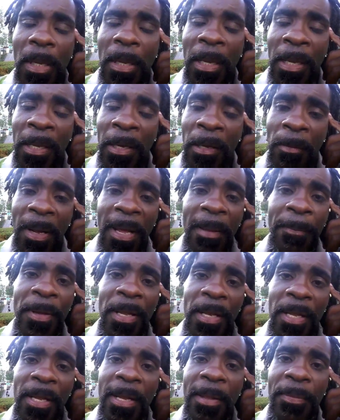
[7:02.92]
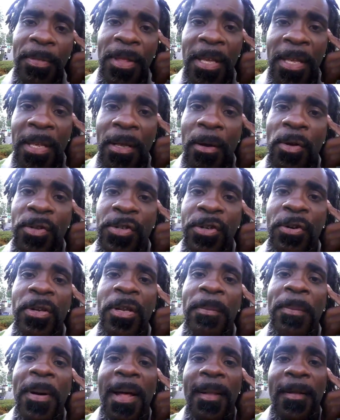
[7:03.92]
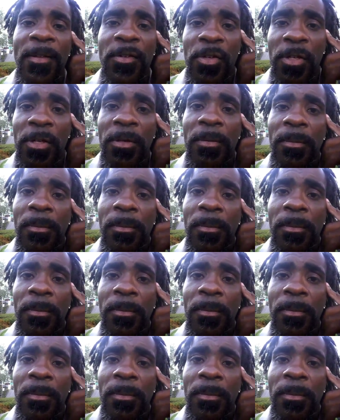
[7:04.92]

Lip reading: And in my opinion, I think he owes her an apology.